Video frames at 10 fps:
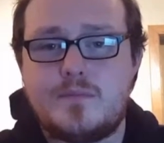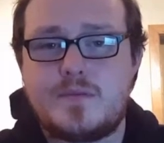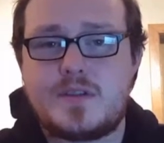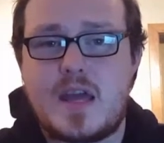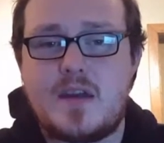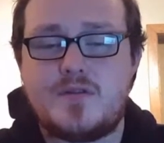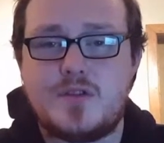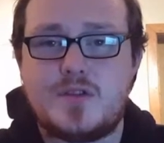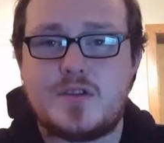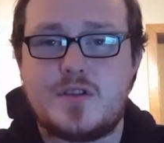set of
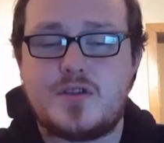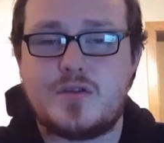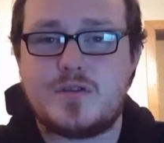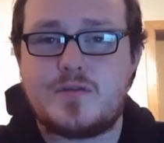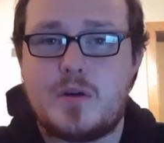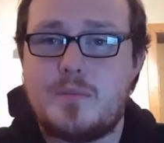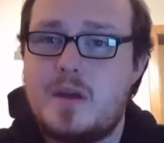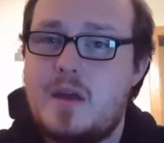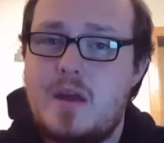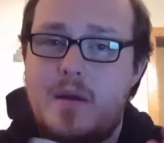juices to choose from,
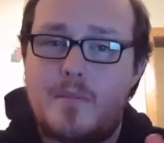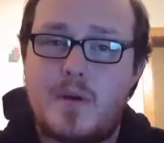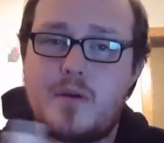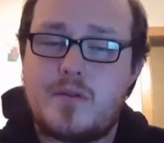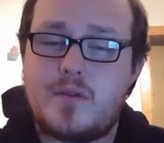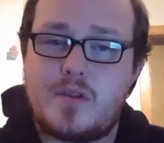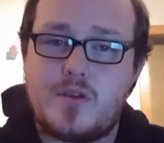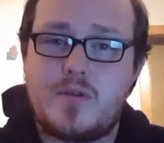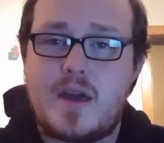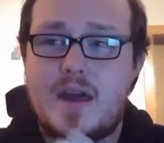both
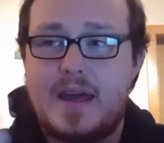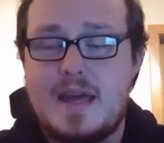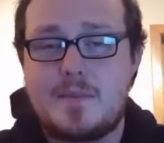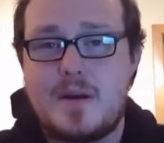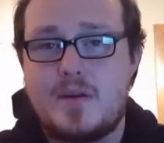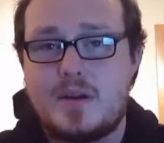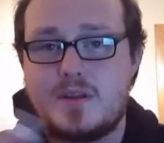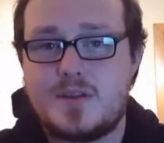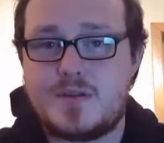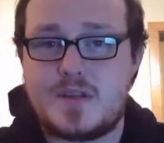UK and
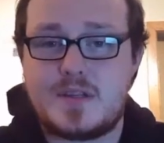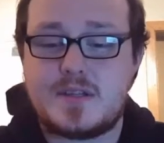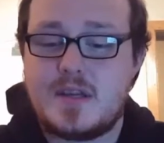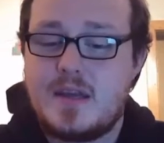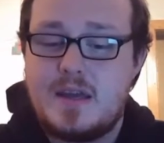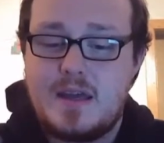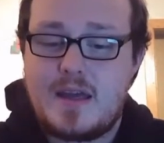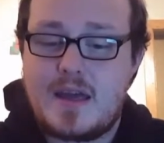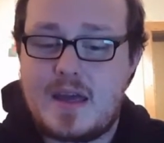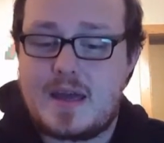American juices.
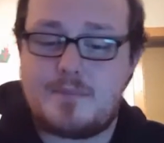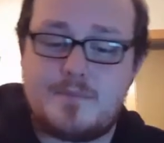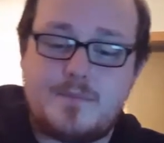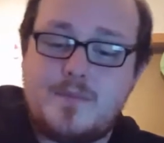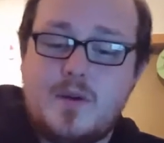My